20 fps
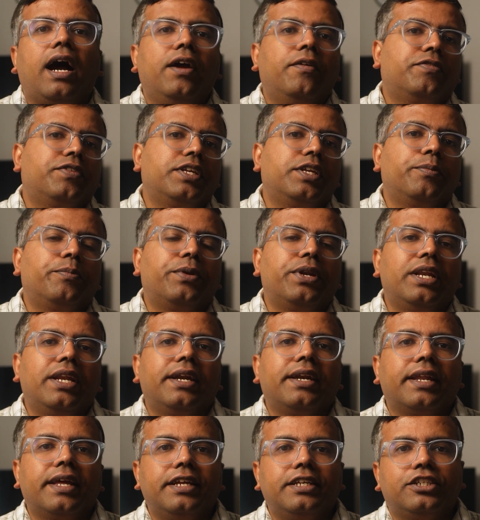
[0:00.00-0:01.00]
have seen
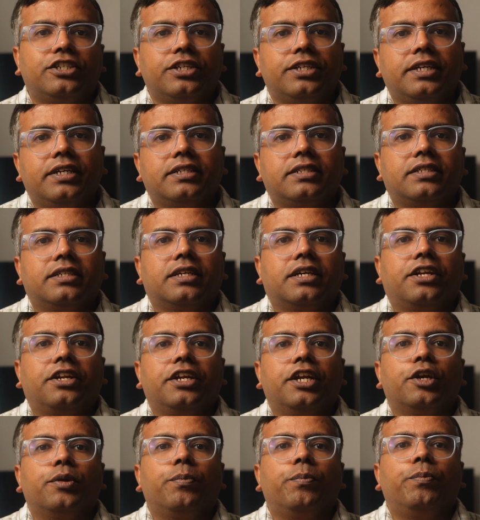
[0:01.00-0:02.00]
brilliant engineers
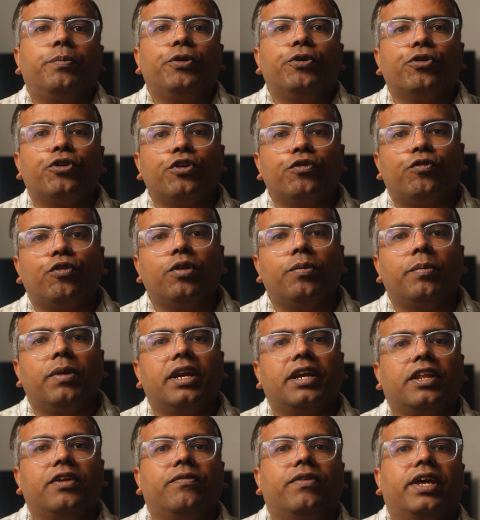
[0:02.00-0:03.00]
create beautiful
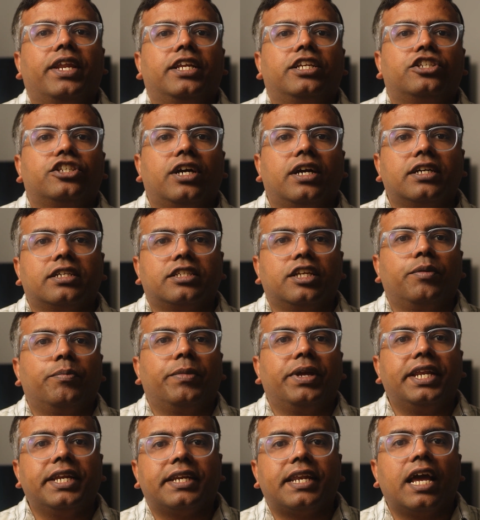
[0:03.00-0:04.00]
multivariate charts in
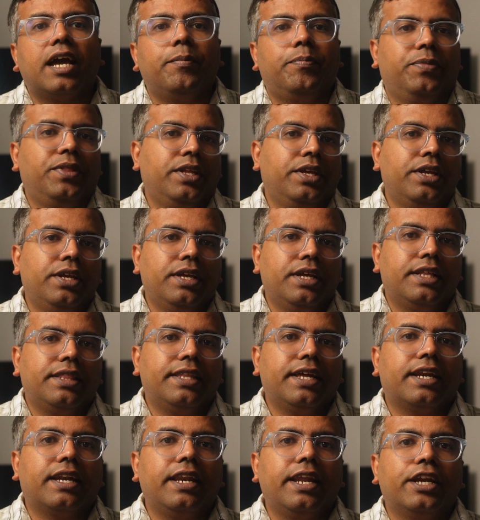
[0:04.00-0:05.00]
Minitab
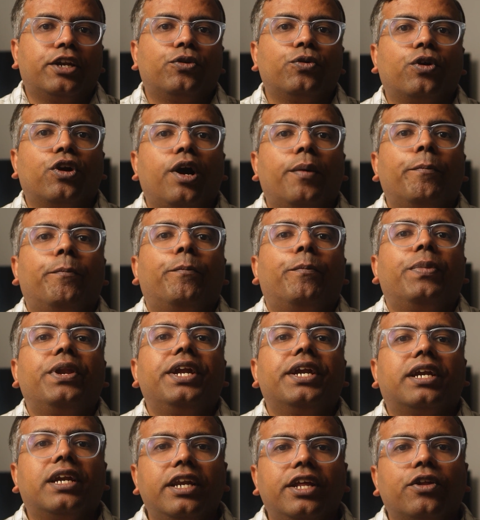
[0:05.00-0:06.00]
that led to
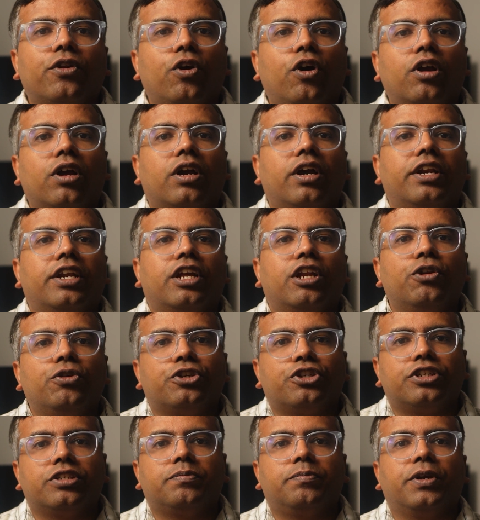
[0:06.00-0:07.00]
completely wrong
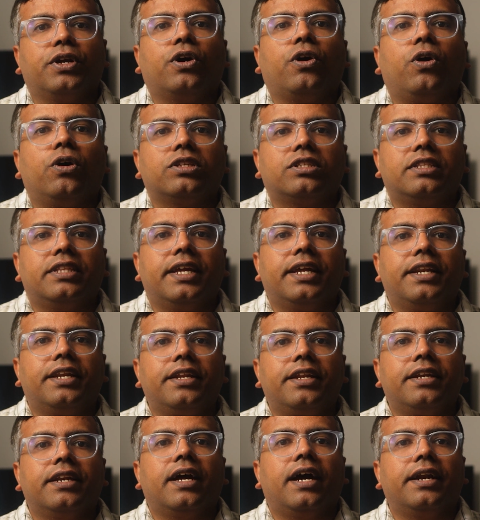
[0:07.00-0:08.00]
conclusions because they
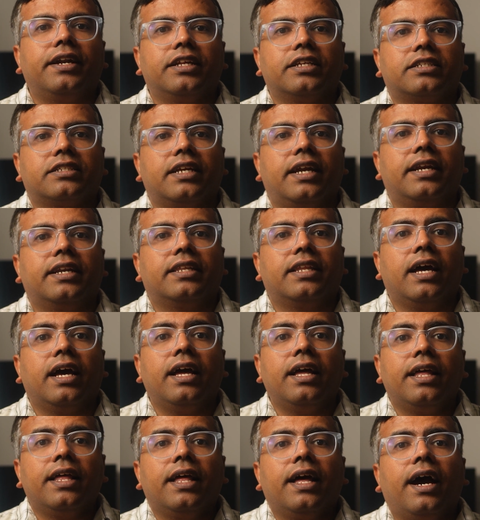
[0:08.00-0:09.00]
didn't understand the
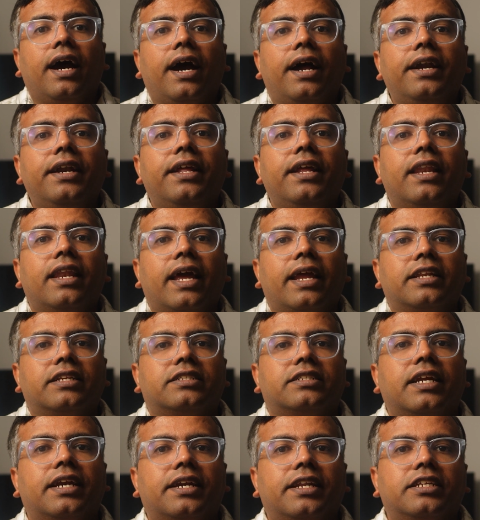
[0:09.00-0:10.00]
underlying
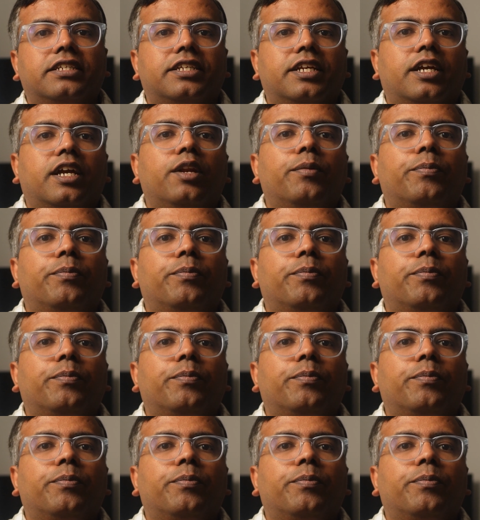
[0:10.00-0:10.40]
statistical